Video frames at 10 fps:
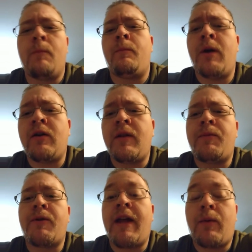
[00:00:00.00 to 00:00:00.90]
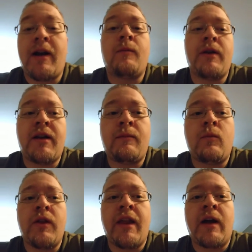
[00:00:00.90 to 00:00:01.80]
Barely pulled that one out, but did
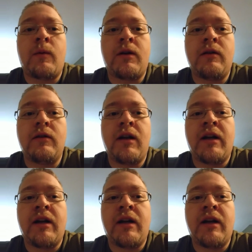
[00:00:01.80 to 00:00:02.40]
win that one.